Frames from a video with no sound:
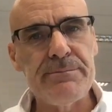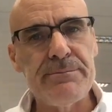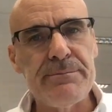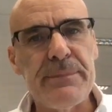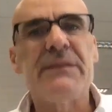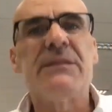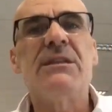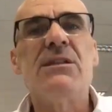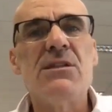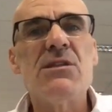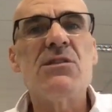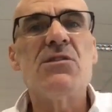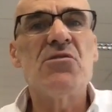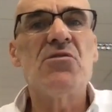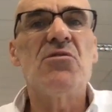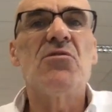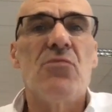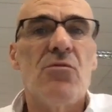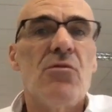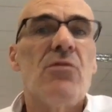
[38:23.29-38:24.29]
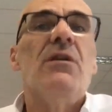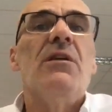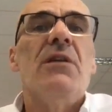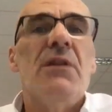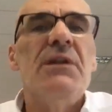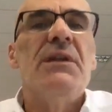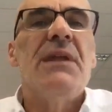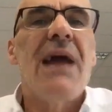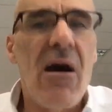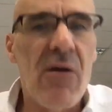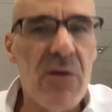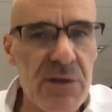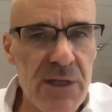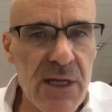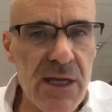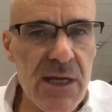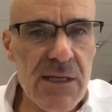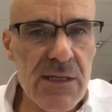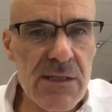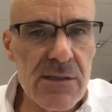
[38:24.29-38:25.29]
But this is true
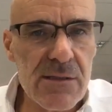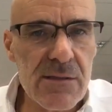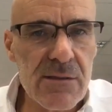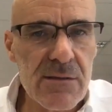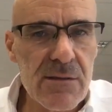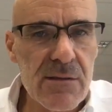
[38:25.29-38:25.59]
nowadays